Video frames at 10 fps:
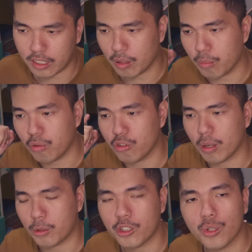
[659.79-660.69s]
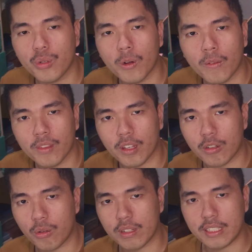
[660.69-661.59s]
the Moondrop Chu, the
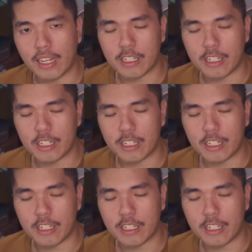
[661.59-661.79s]
KZ